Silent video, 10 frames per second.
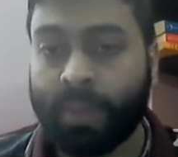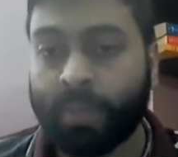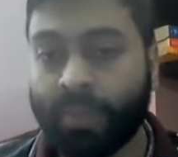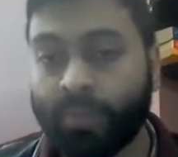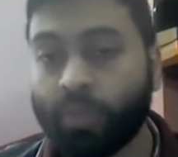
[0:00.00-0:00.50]

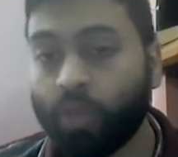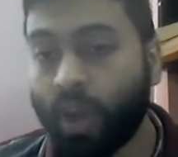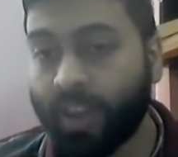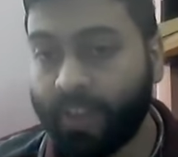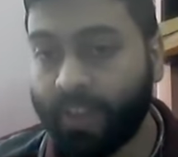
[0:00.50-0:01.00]
But if you do
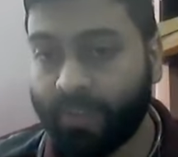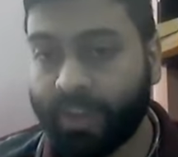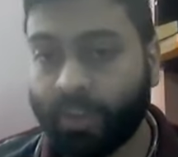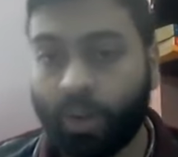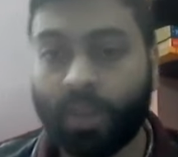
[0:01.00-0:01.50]
not have it
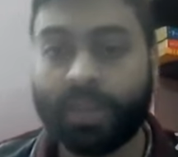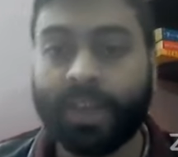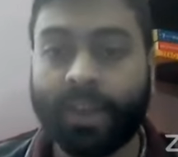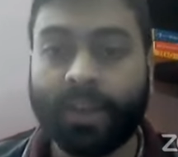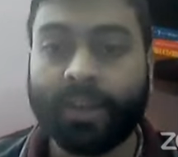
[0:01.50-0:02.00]
at all,
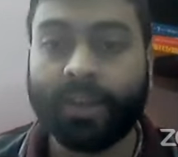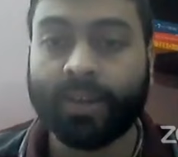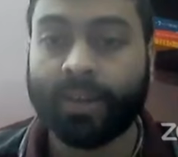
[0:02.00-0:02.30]
then